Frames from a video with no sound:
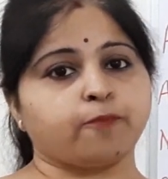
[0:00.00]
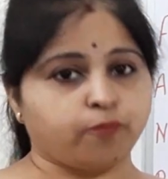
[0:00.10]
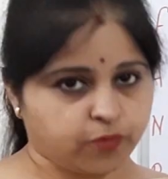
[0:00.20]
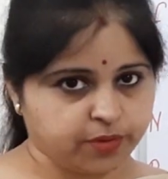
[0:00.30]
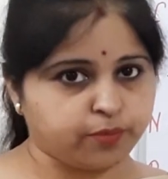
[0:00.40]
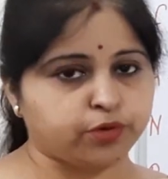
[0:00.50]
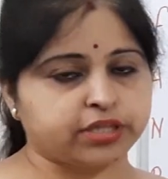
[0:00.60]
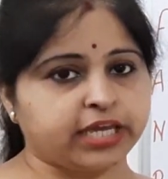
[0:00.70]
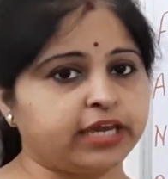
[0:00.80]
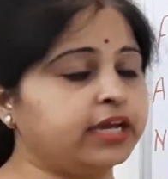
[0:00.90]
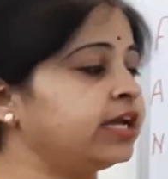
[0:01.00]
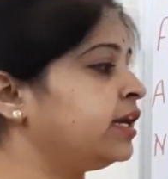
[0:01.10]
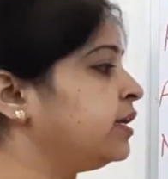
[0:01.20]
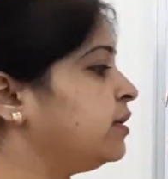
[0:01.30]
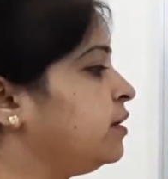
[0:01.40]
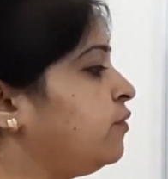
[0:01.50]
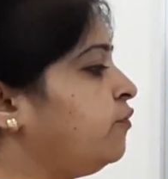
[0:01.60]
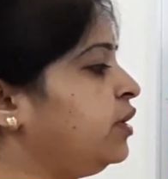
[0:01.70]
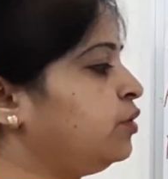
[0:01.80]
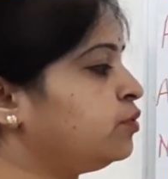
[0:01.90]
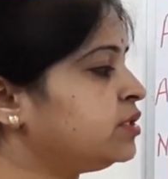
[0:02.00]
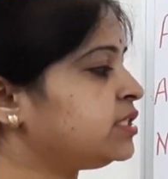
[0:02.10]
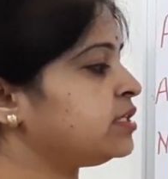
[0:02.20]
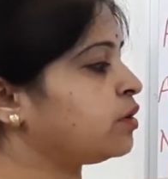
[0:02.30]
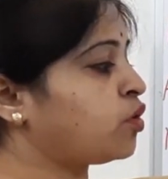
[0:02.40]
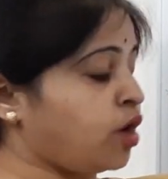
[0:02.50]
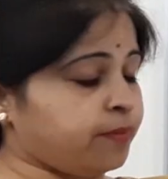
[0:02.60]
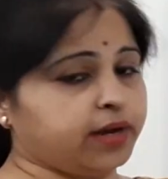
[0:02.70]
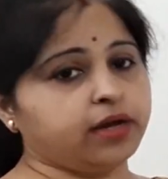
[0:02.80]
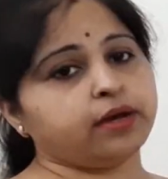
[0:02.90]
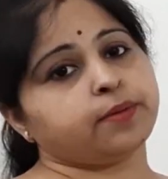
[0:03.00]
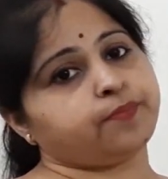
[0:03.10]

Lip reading: One more thing, we use comma